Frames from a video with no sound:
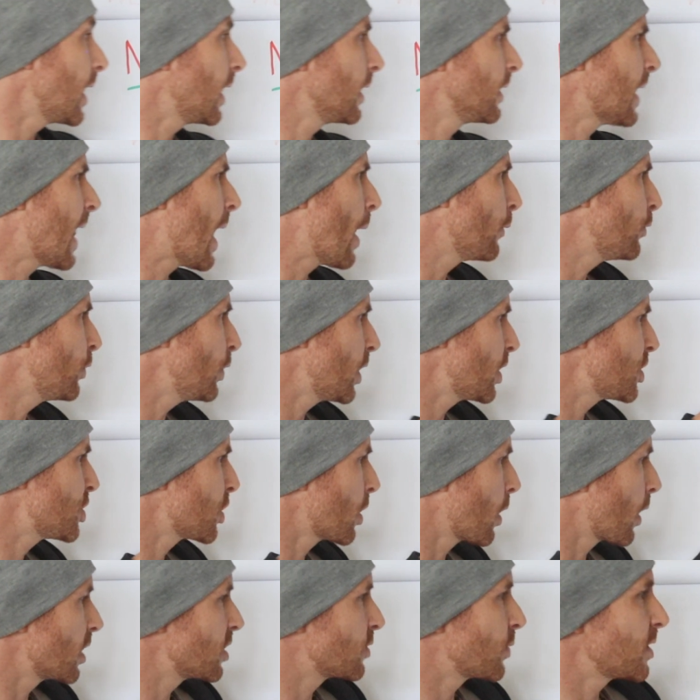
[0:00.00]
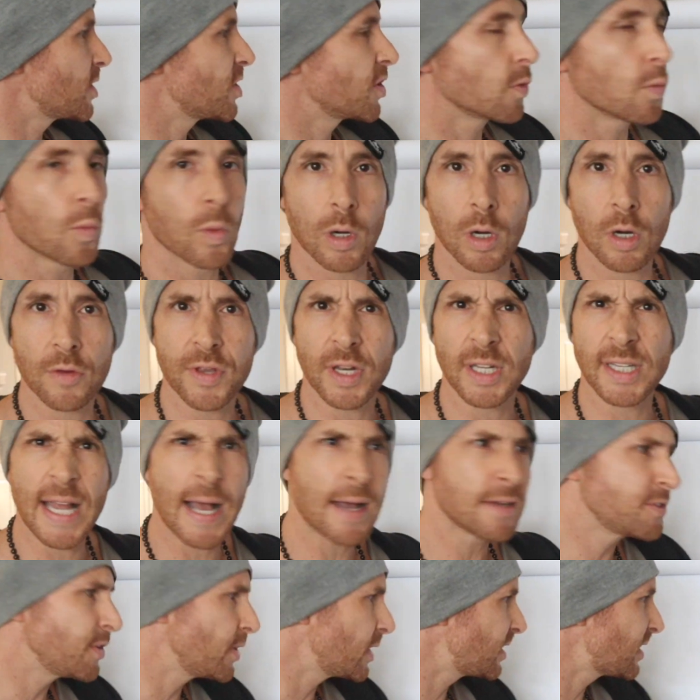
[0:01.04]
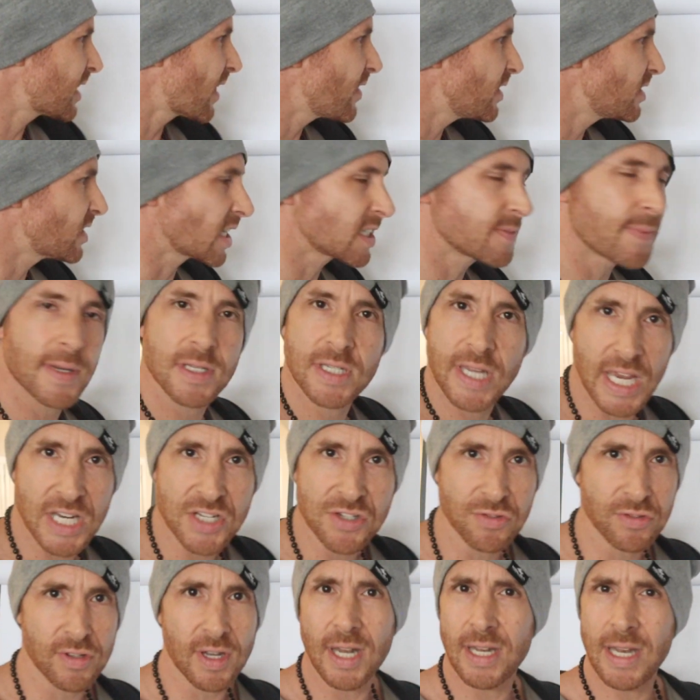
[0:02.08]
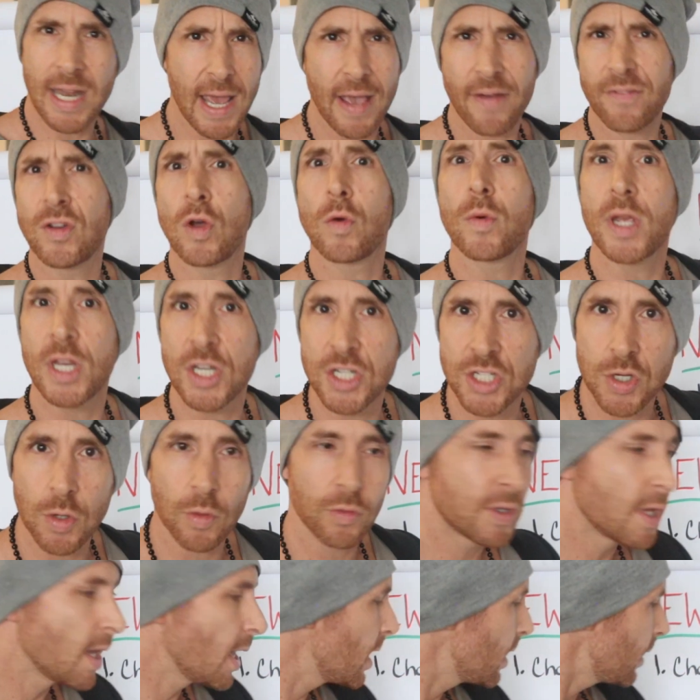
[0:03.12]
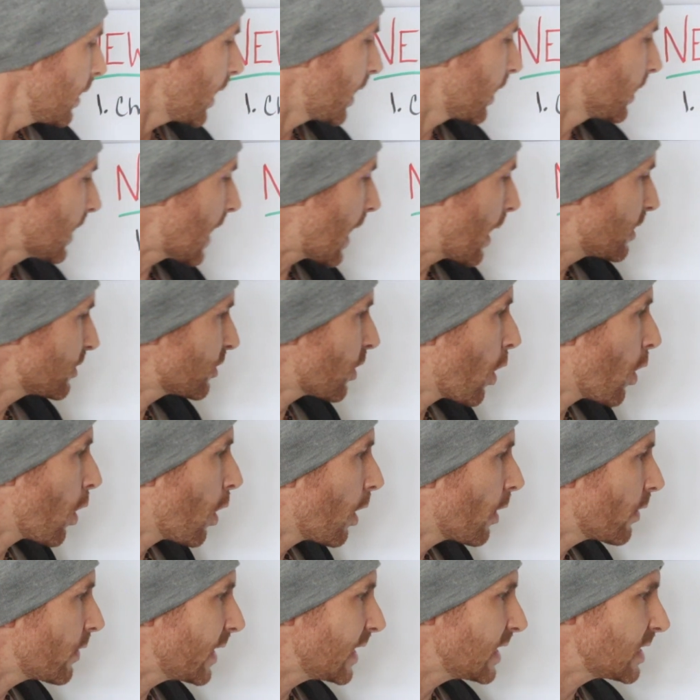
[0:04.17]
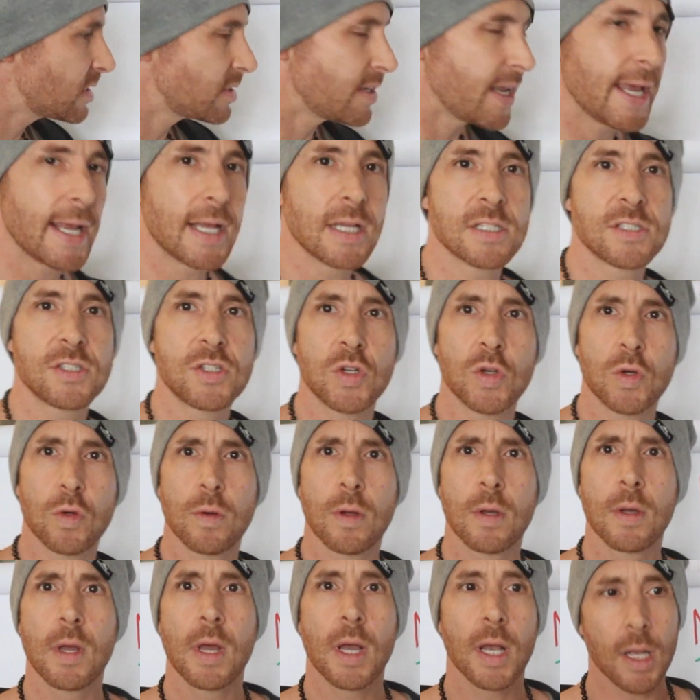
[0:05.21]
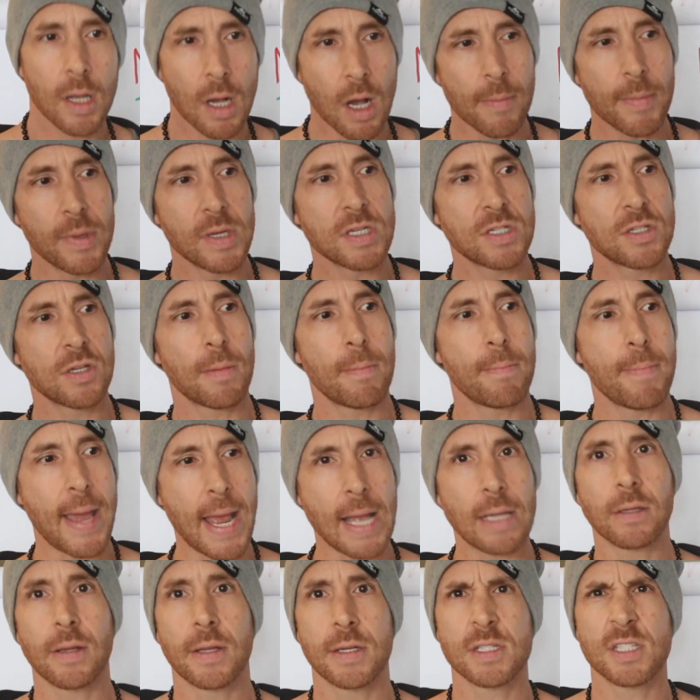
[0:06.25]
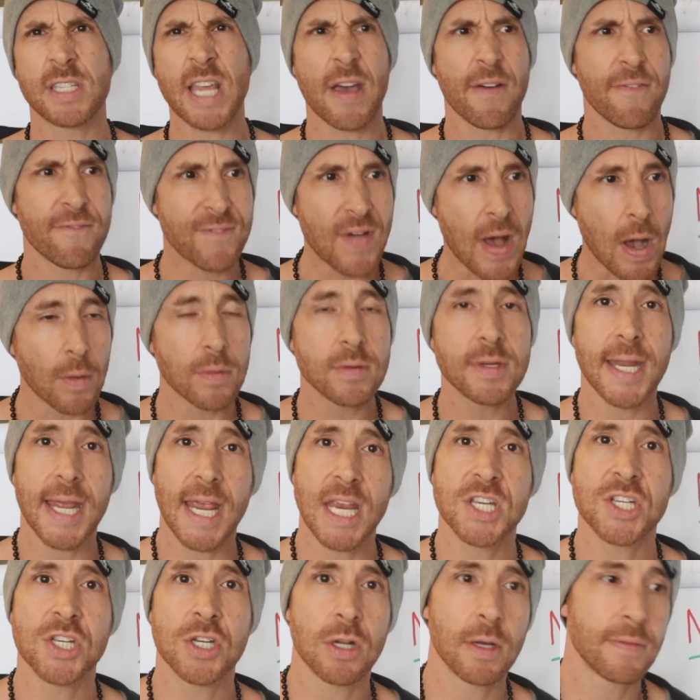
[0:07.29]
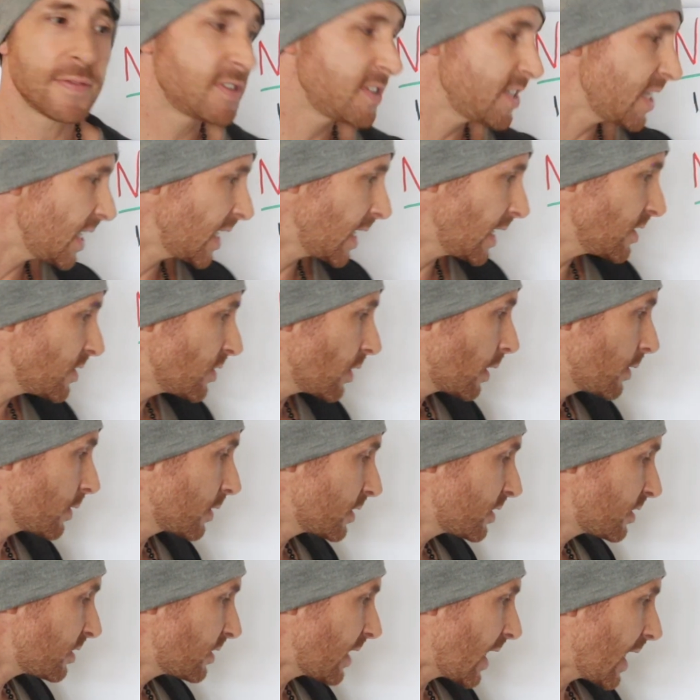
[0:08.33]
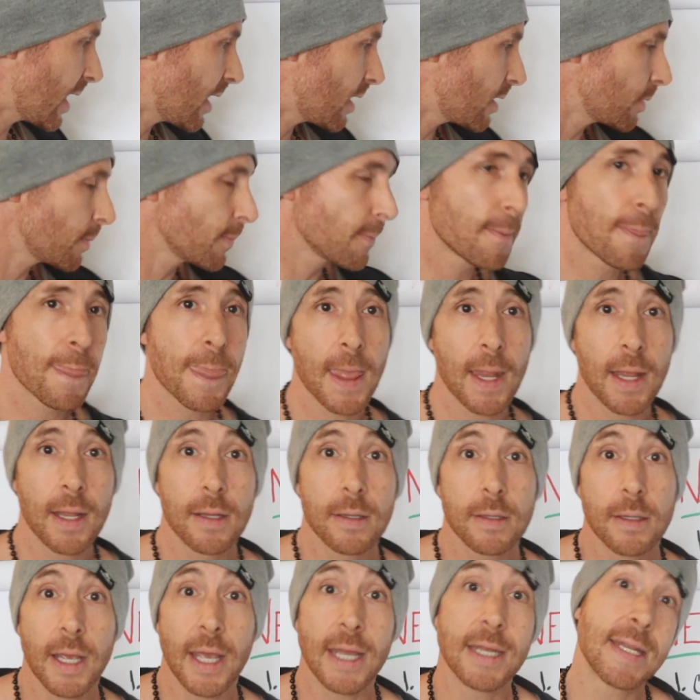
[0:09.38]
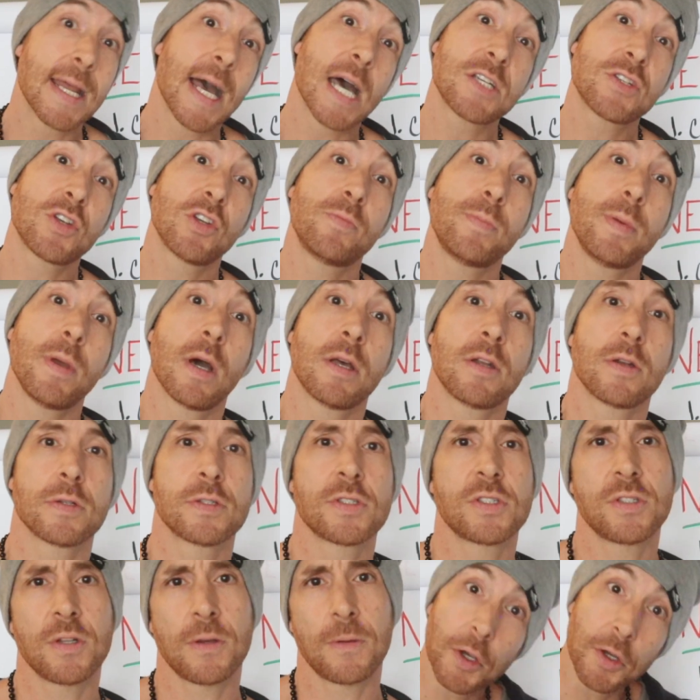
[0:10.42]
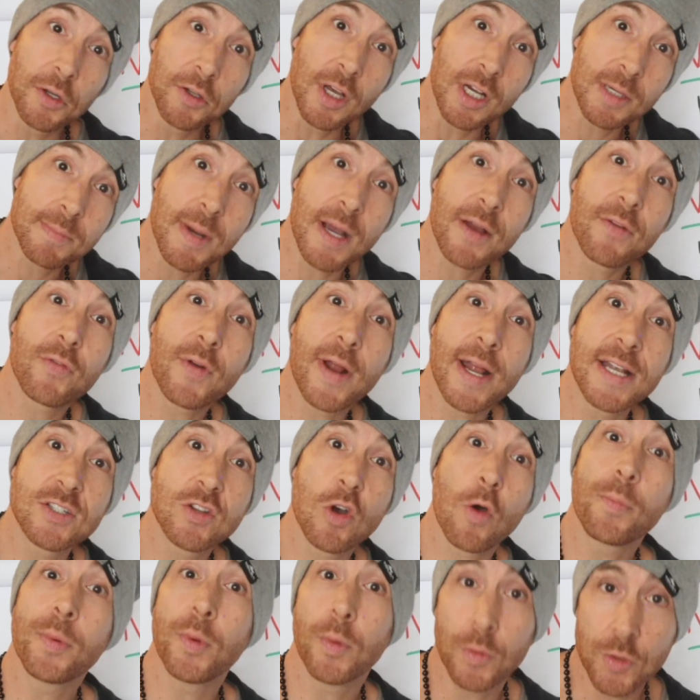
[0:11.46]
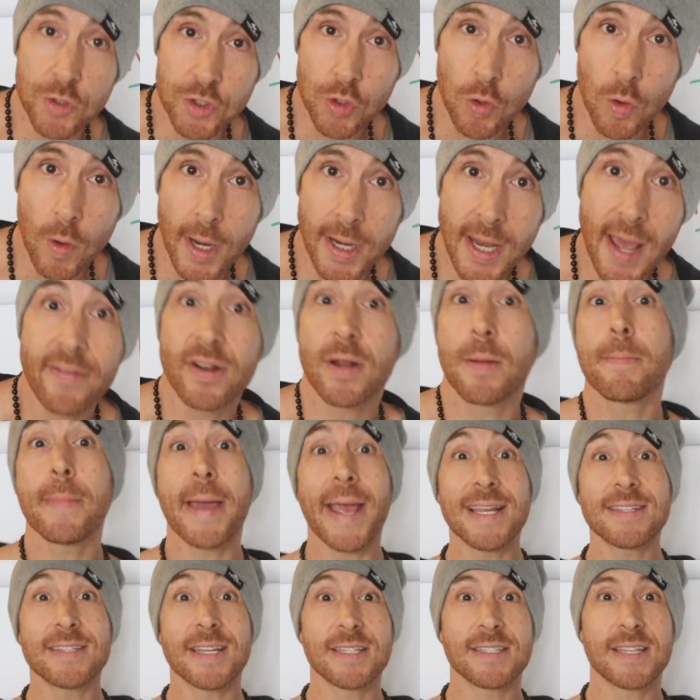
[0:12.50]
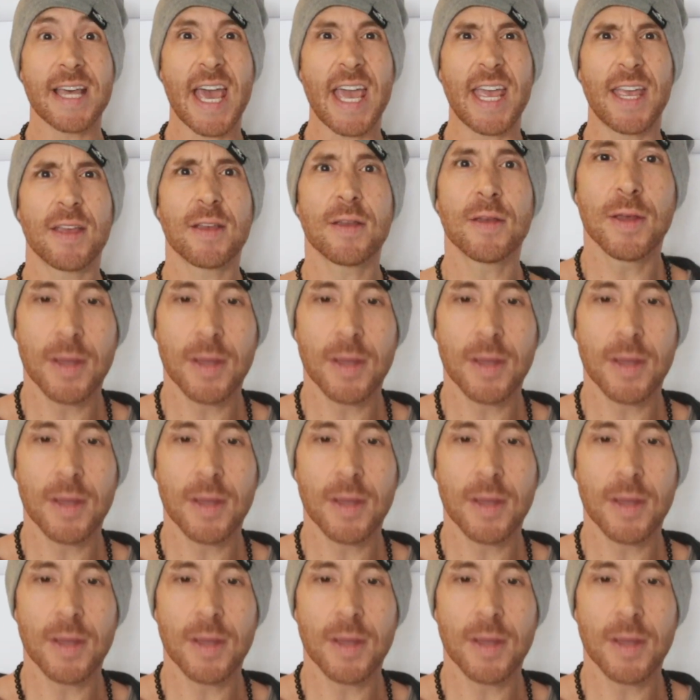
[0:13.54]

it allows you to charge what you're worth, it allows you to set these expectations and have no issues. It allows all these things to come into balance, that foundation of seeking to understand and not just be understood. Good luck, my friends. Hope you enjoyed. Have an amazing day.